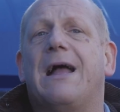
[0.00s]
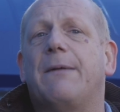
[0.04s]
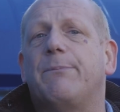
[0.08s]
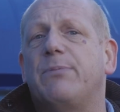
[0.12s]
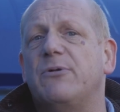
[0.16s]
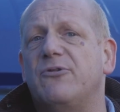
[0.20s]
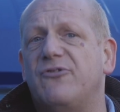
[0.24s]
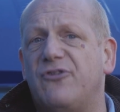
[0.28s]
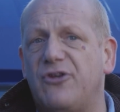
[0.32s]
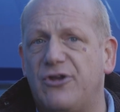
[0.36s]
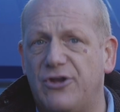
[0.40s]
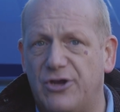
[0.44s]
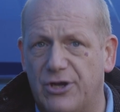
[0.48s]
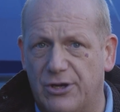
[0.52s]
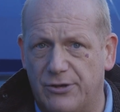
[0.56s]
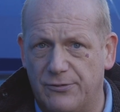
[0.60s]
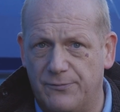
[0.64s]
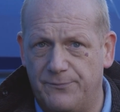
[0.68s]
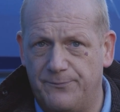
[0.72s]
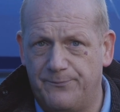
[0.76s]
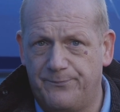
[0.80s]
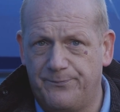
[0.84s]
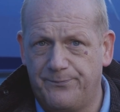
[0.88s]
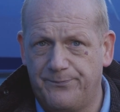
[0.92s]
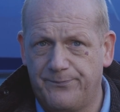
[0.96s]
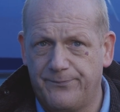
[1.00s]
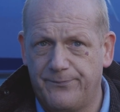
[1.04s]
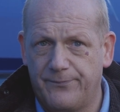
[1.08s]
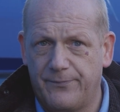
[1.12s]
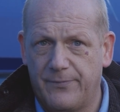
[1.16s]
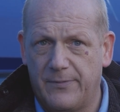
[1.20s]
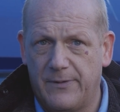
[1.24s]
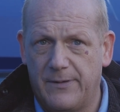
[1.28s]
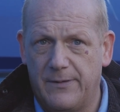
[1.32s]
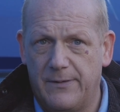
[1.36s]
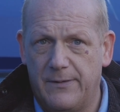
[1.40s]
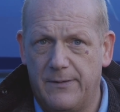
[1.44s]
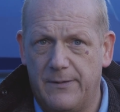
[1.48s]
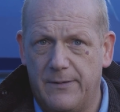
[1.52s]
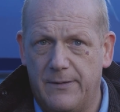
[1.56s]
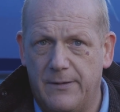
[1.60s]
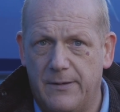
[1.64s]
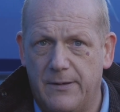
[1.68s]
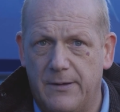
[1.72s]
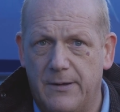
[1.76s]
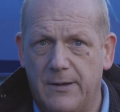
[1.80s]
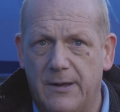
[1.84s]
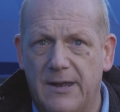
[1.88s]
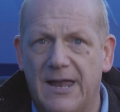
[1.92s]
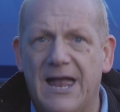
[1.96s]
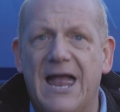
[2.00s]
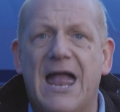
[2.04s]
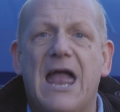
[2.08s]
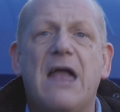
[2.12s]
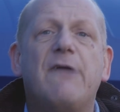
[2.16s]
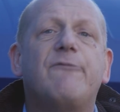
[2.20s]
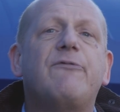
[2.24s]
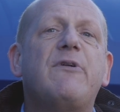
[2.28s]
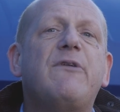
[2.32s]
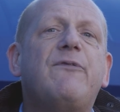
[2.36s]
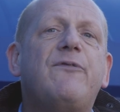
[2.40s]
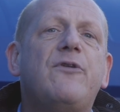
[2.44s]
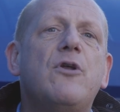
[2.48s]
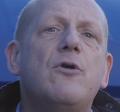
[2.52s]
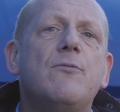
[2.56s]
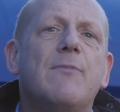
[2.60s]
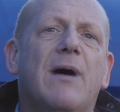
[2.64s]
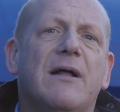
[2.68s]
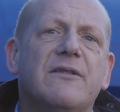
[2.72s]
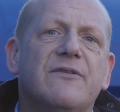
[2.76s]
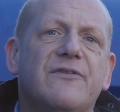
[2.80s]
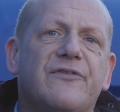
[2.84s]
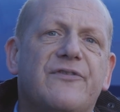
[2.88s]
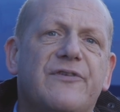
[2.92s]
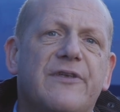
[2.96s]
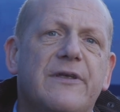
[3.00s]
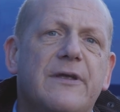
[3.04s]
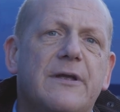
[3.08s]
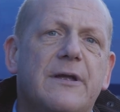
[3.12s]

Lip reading: happen to you? Every few months,